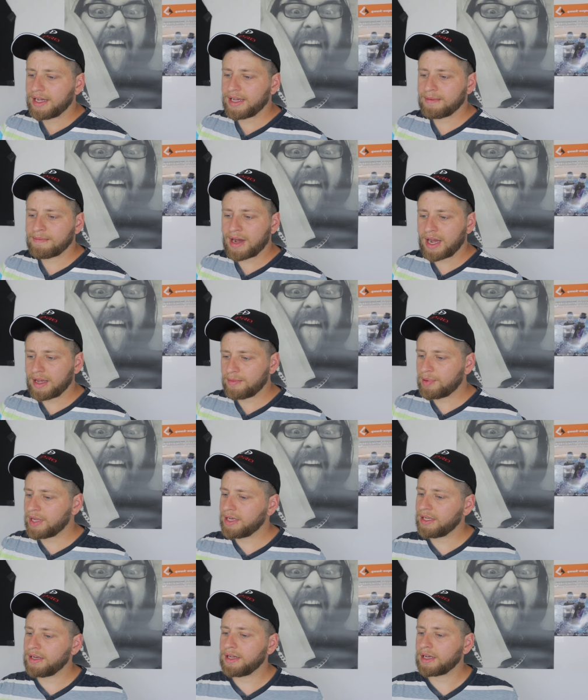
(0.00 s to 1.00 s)
In my
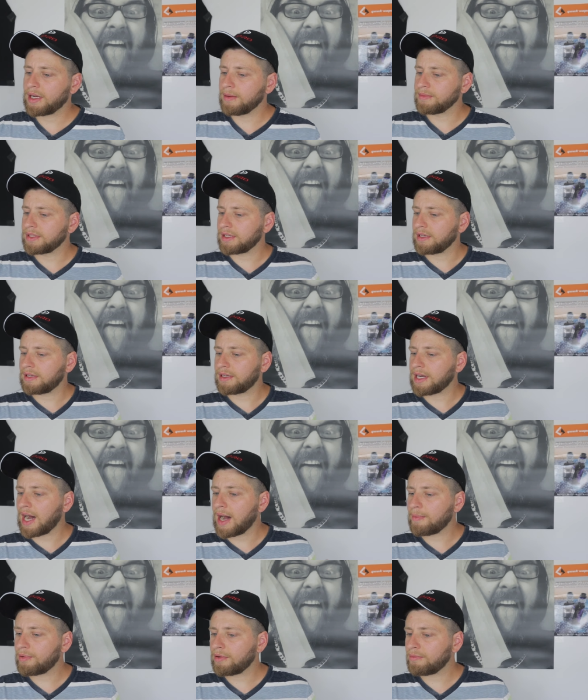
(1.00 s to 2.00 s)
opinion, it comes in
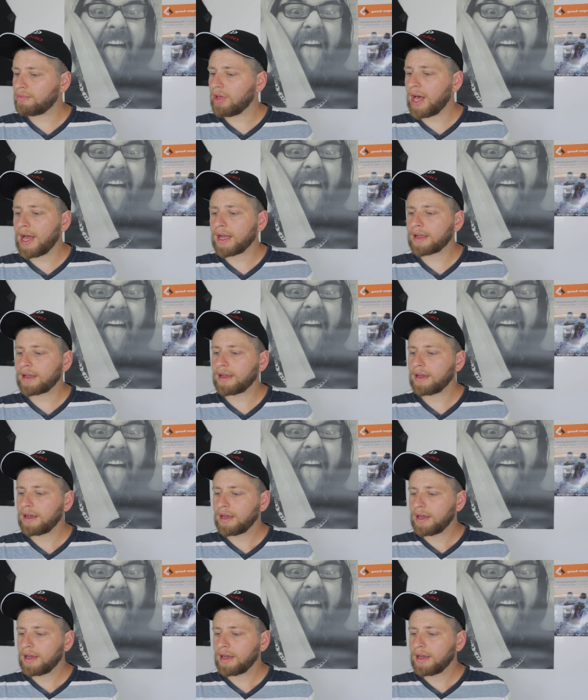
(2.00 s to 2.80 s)
copper black,